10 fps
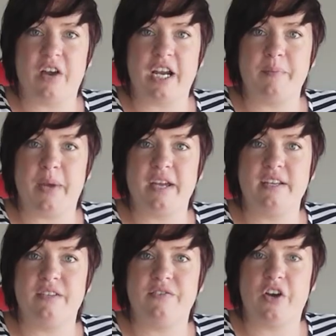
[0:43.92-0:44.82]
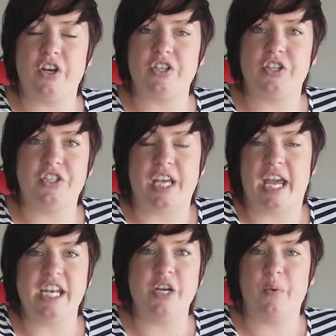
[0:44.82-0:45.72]
recommend Virtu
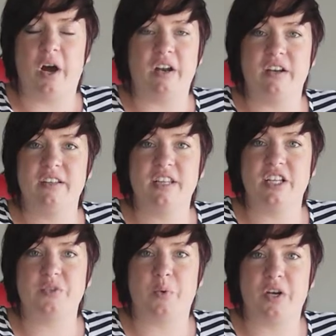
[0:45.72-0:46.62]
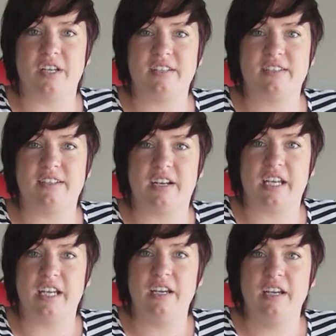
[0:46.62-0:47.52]
to anyone that's wanting to
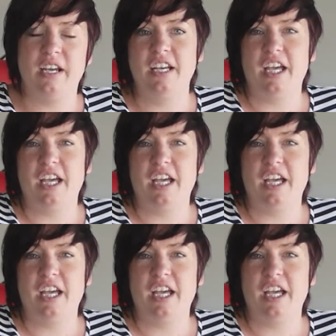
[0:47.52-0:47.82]
study,